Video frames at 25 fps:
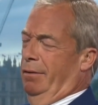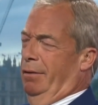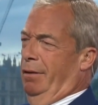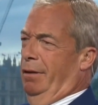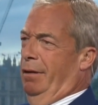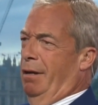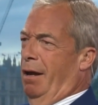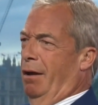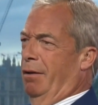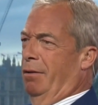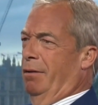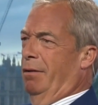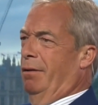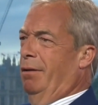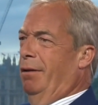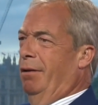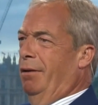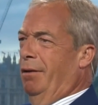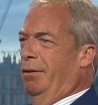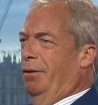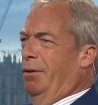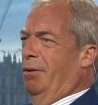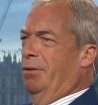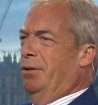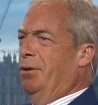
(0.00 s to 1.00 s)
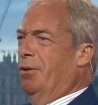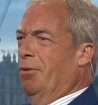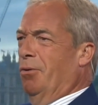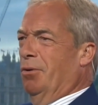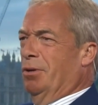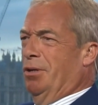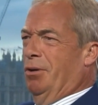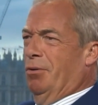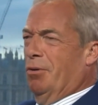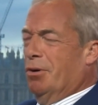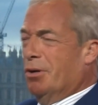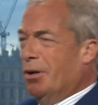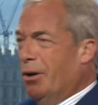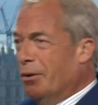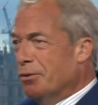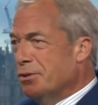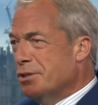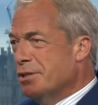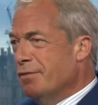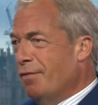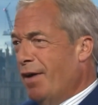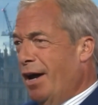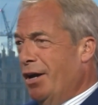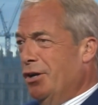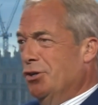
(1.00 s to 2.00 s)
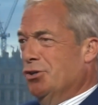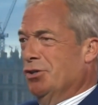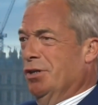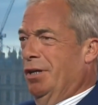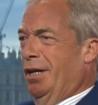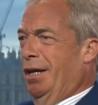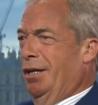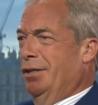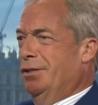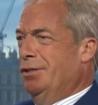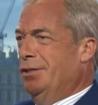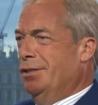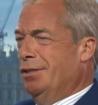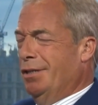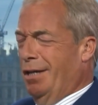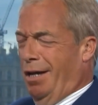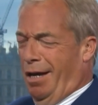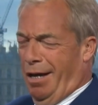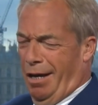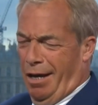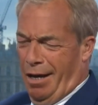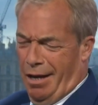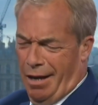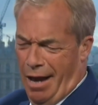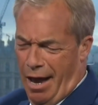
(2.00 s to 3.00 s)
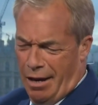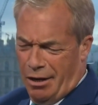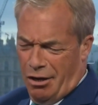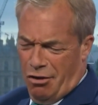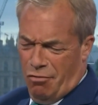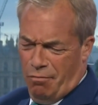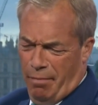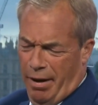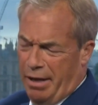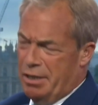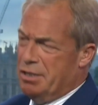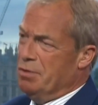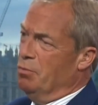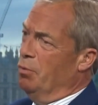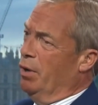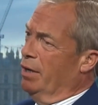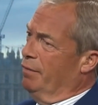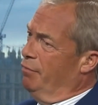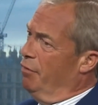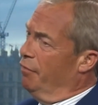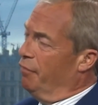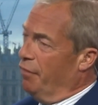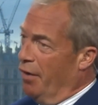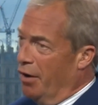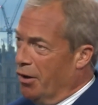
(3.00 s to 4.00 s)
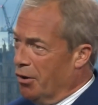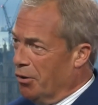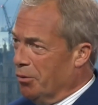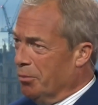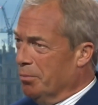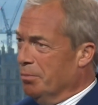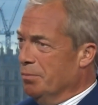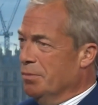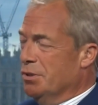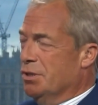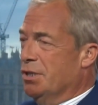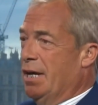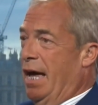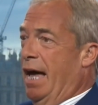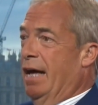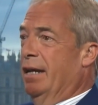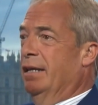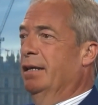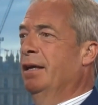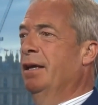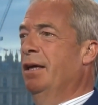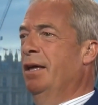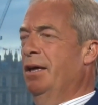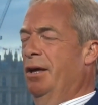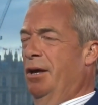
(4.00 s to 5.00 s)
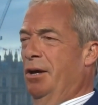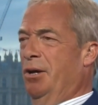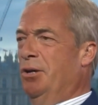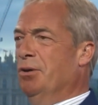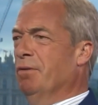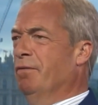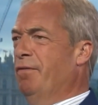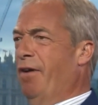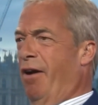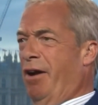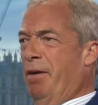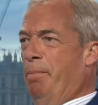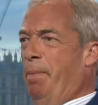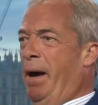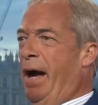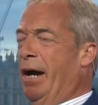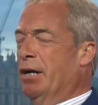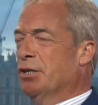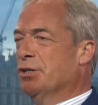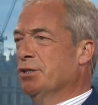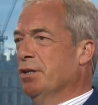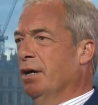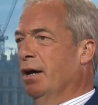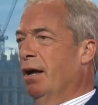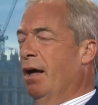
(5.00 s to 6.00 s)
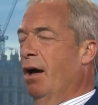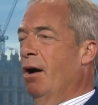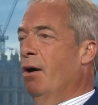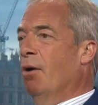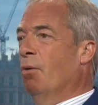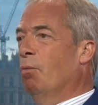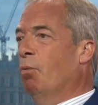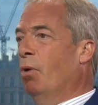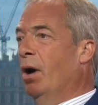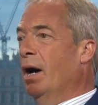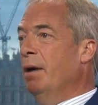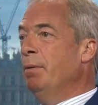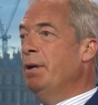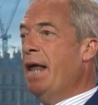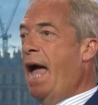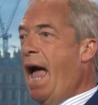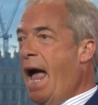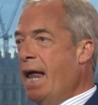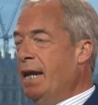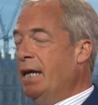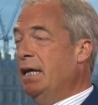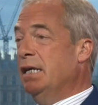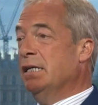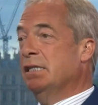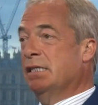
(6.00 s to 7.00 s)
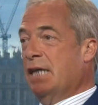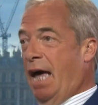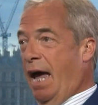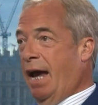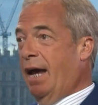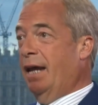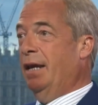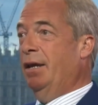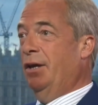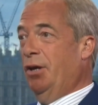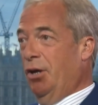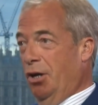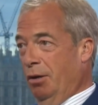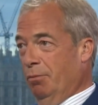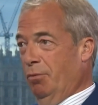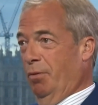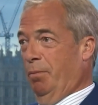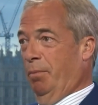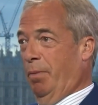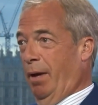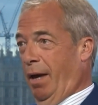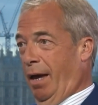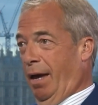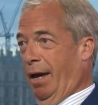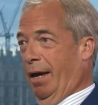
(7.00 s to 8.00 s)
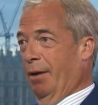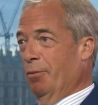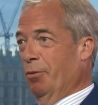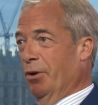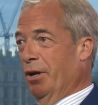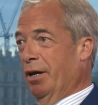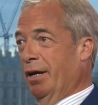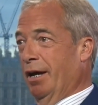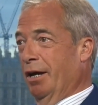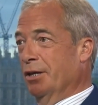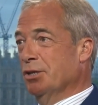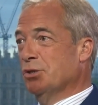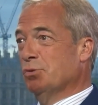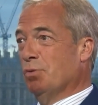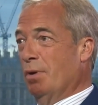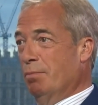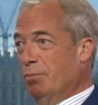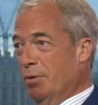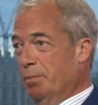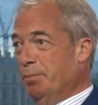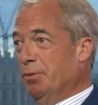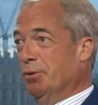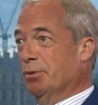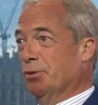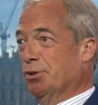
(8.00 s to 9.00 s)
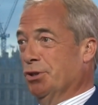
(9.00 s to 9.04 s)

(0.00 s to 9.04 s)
You know, you're conservationist, and you've made some wonderful films, and you're very passionate. Why would any sane human being want to go and swim with bull